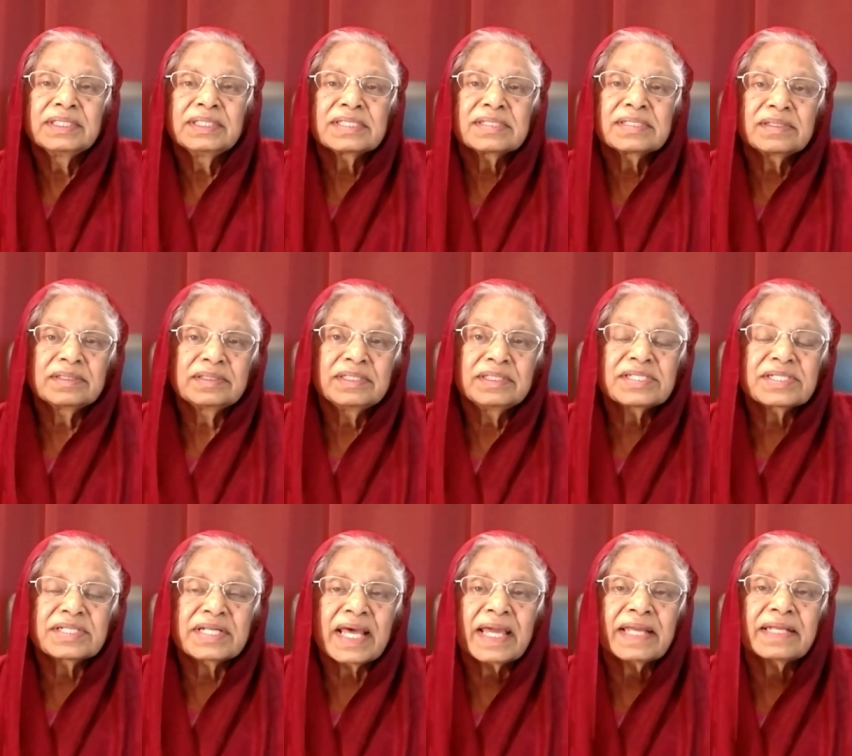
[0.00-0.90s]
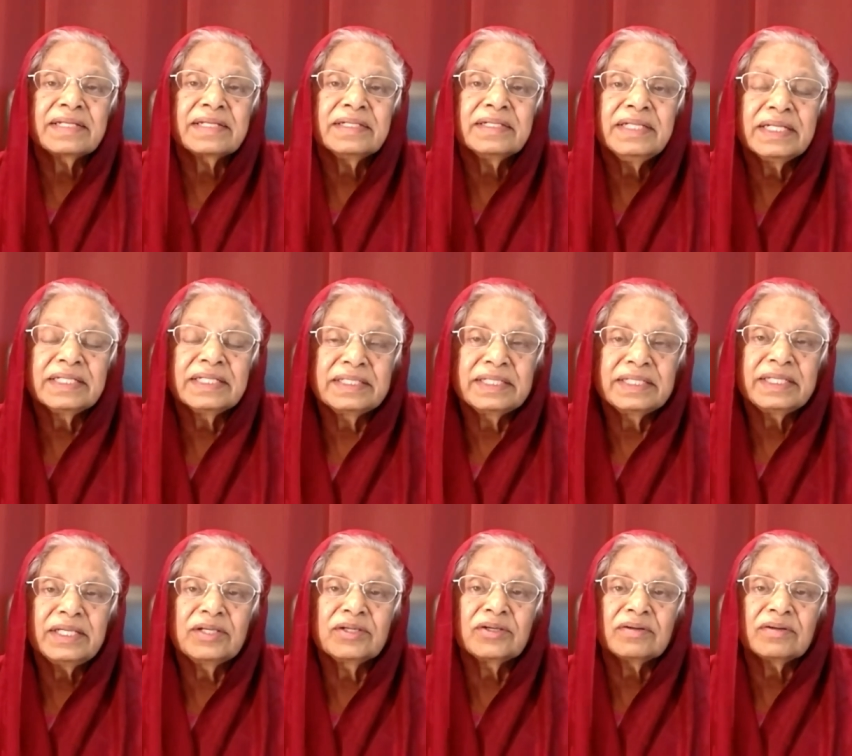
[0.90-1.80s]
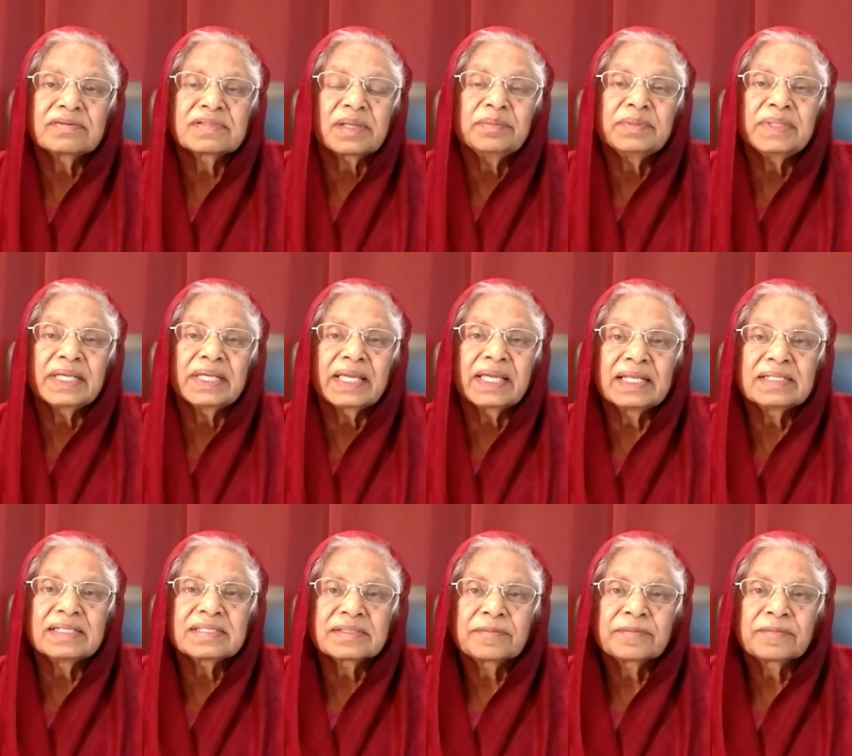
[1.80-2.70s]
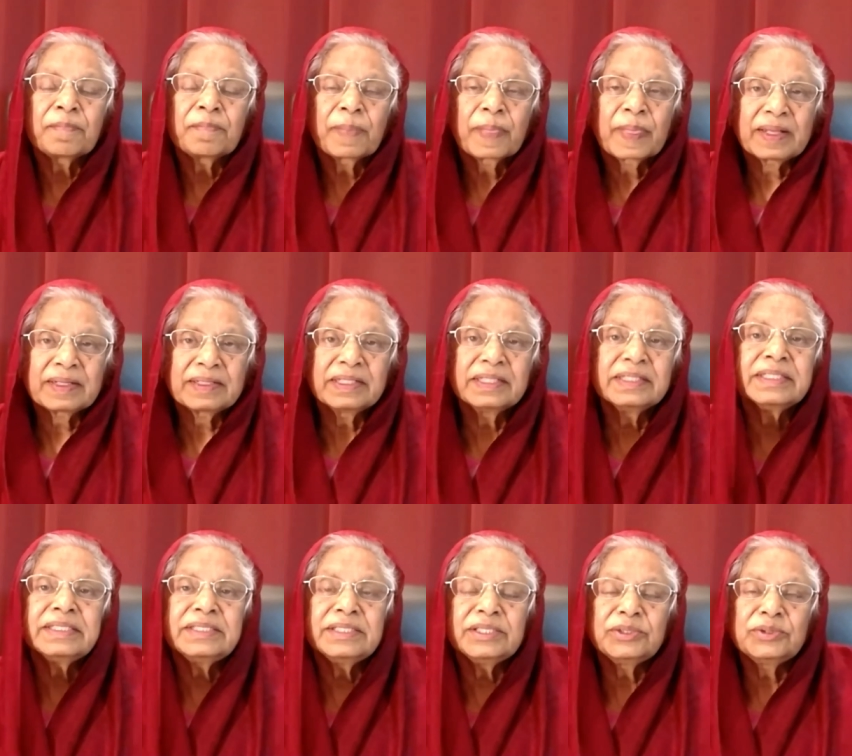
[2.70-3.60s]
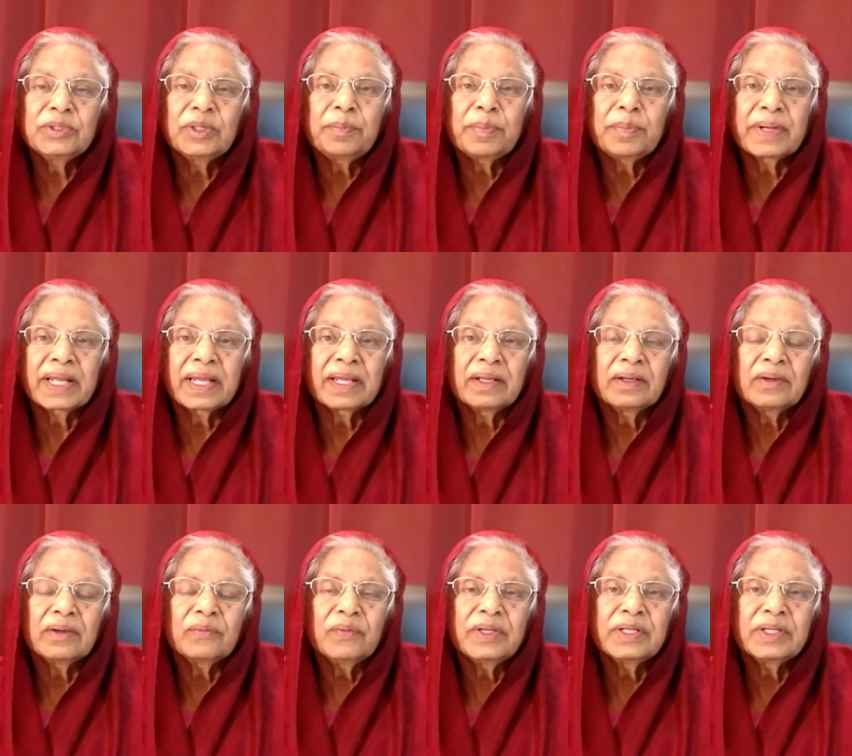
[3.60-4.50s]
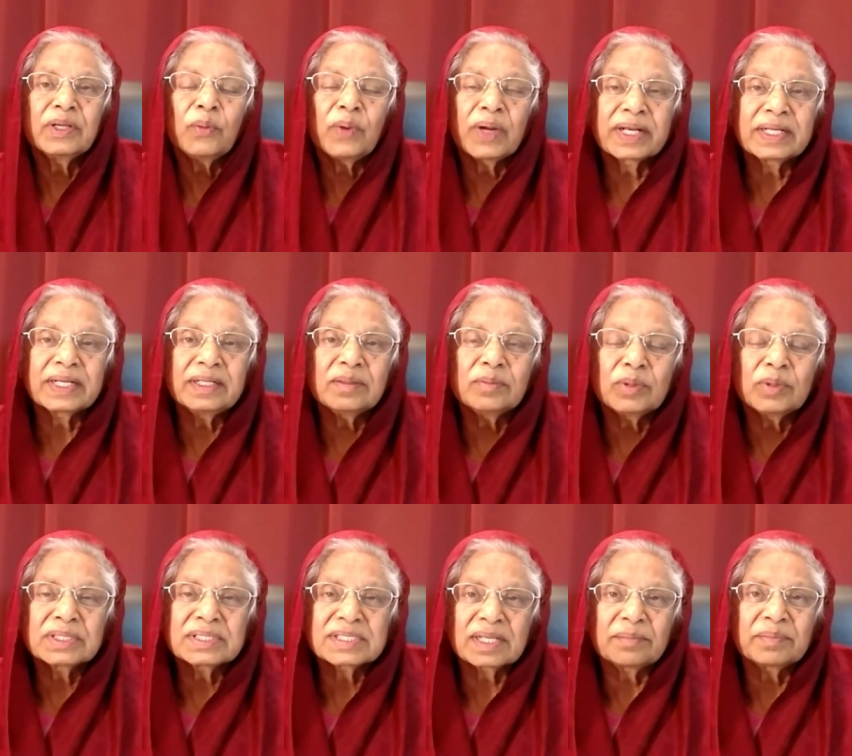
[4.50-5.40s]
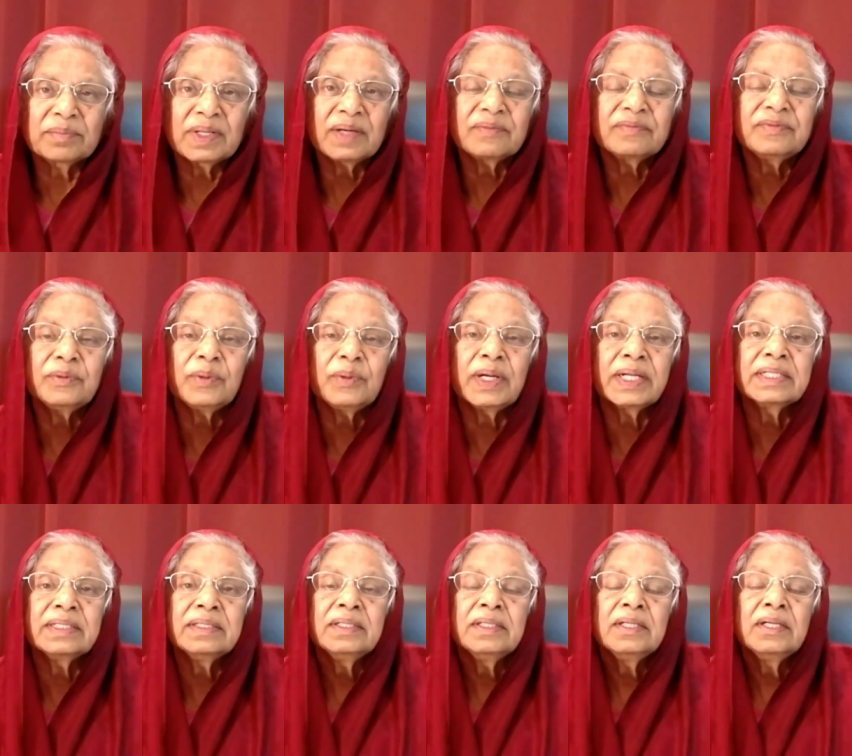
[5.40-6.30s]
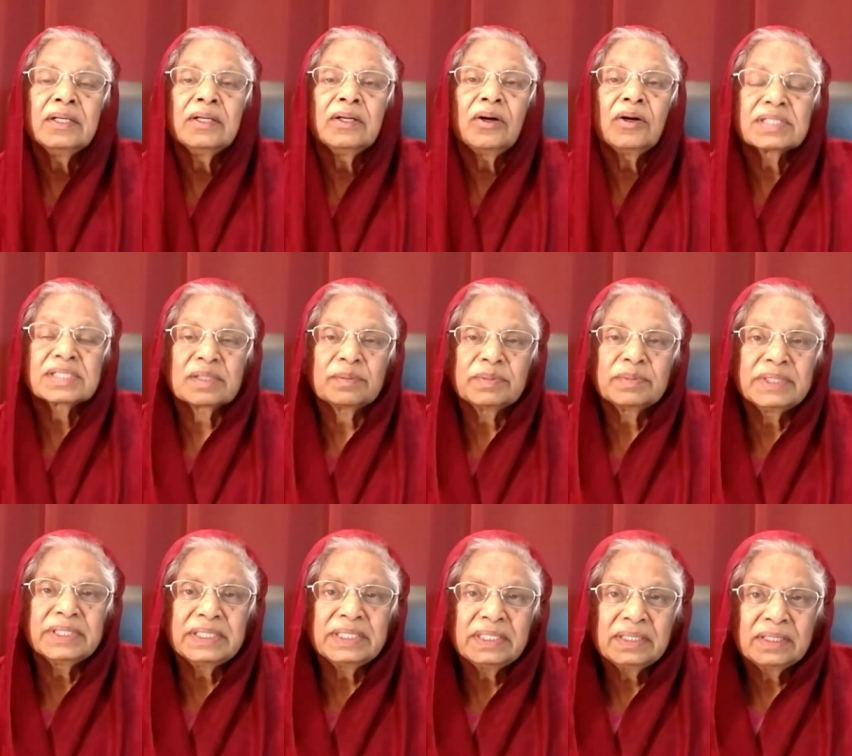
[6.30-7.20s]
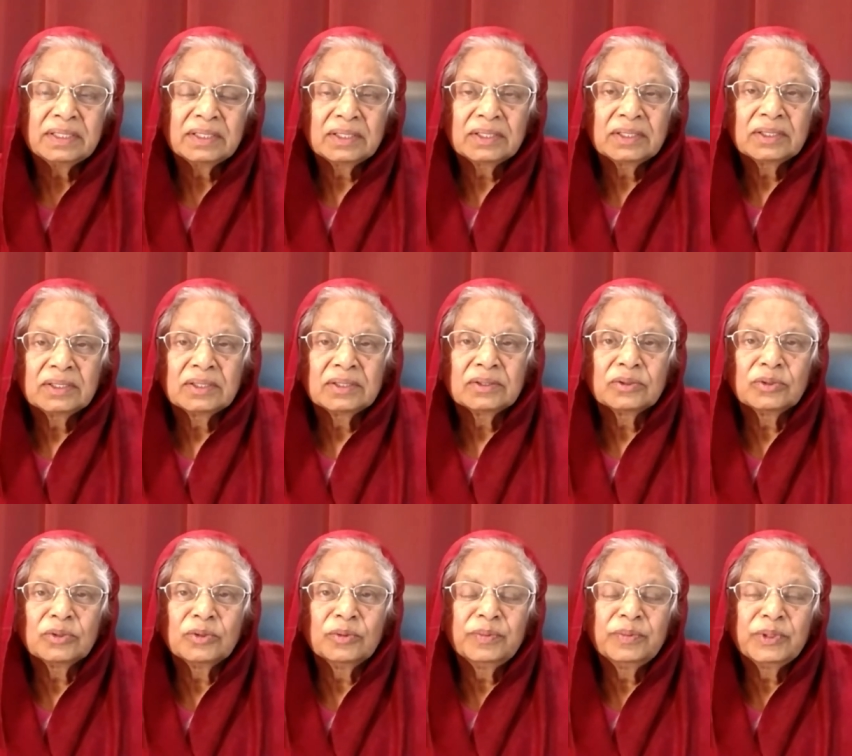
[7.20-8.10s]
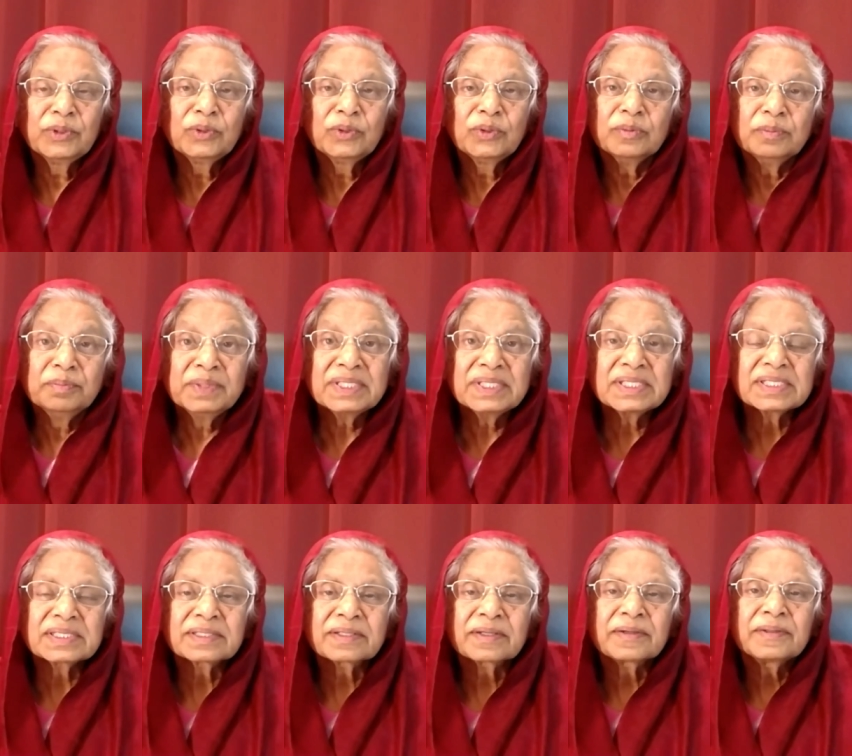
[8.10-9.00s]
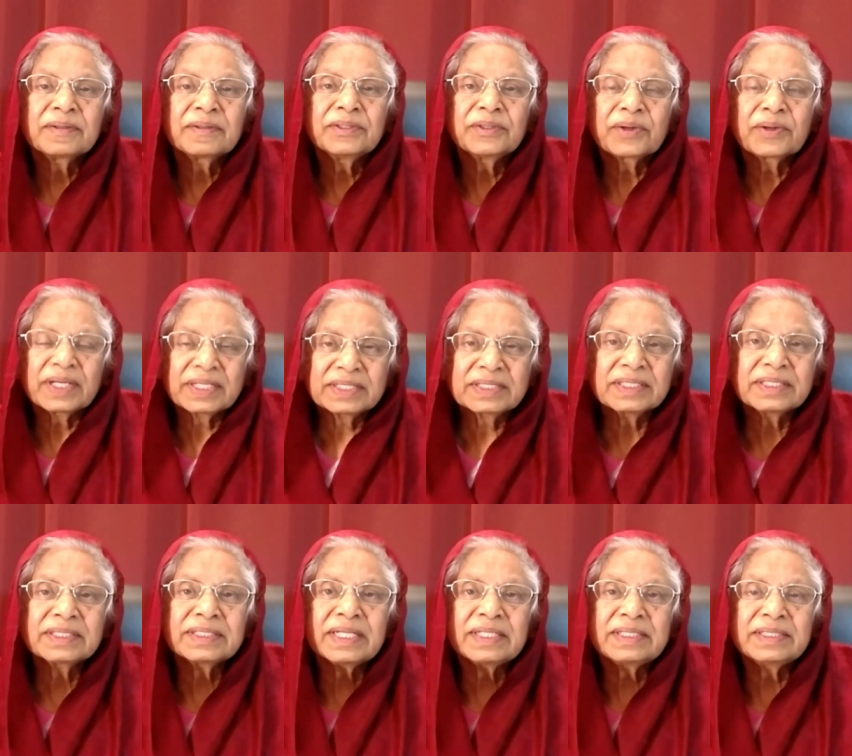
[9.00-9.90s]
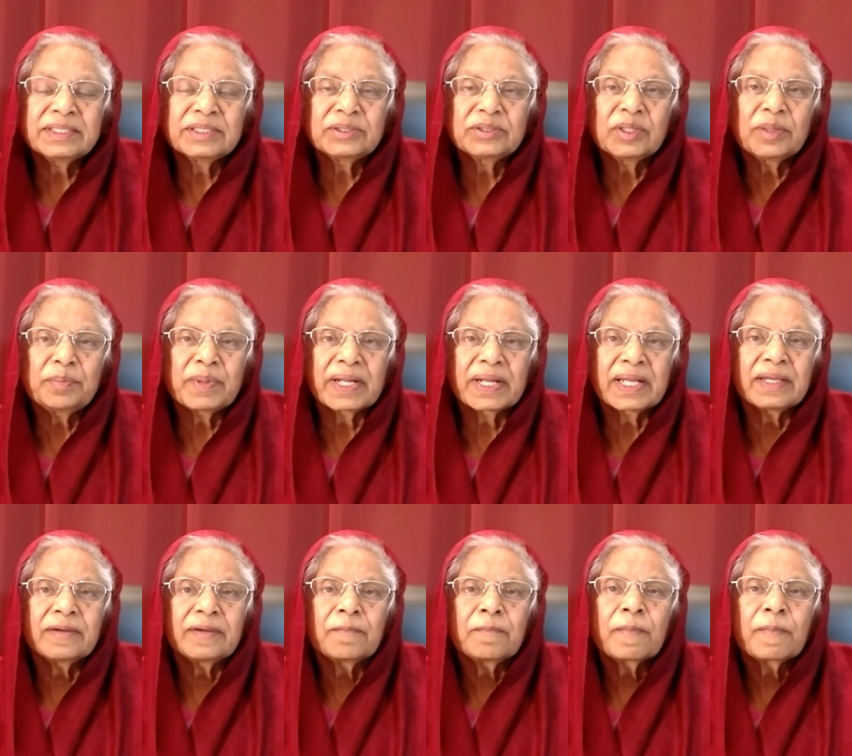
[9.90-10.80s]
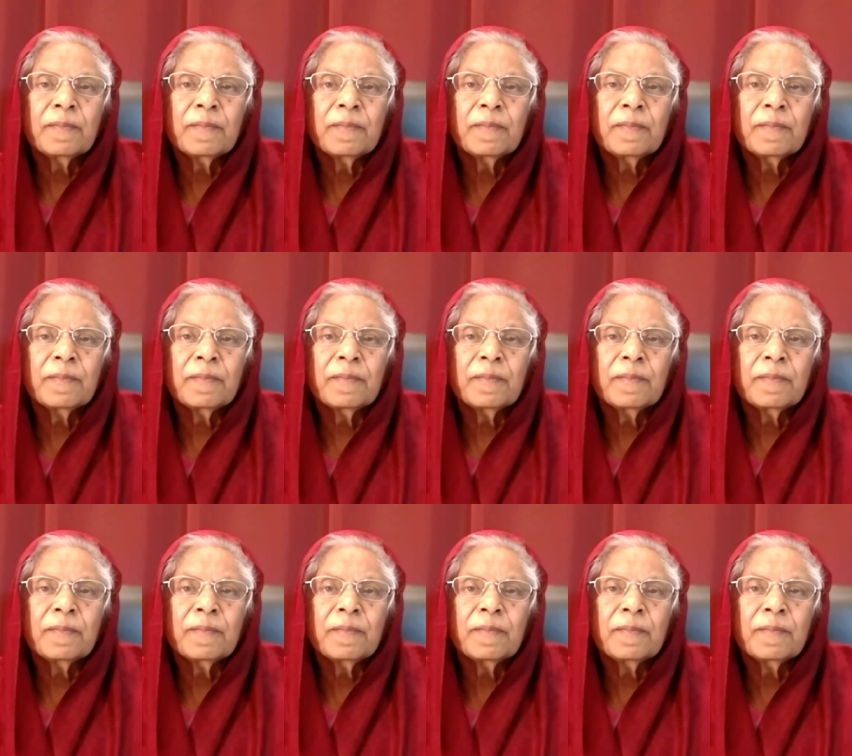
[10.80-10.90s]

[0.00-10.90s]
just distracted and thinking of something else, turn it into a prayer when you're worried about some loved one or somebody whom you miss, you can turn that into a prayer.